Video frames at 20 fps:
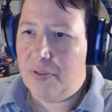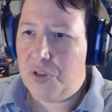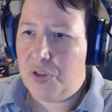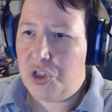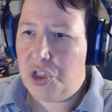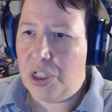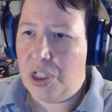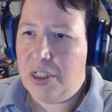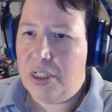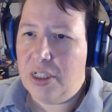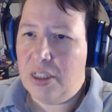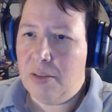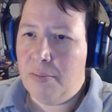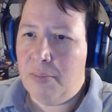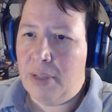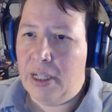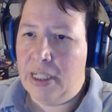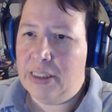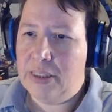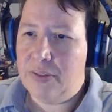shunting the
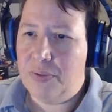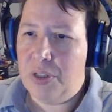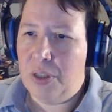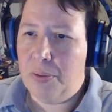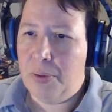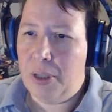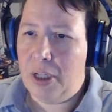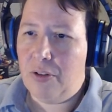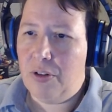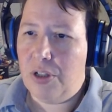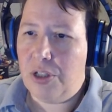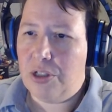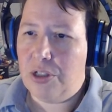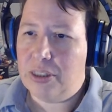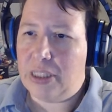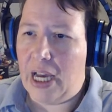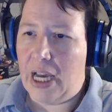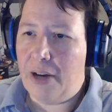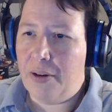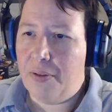minds of nearby creatures
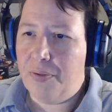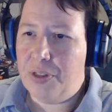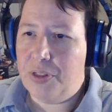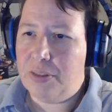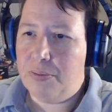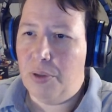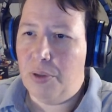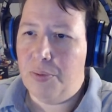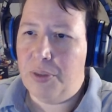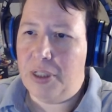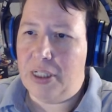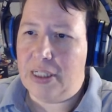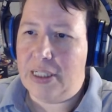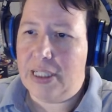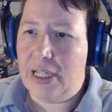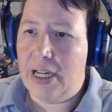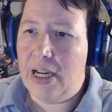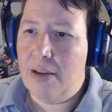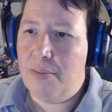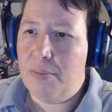out of this moment in
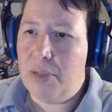time.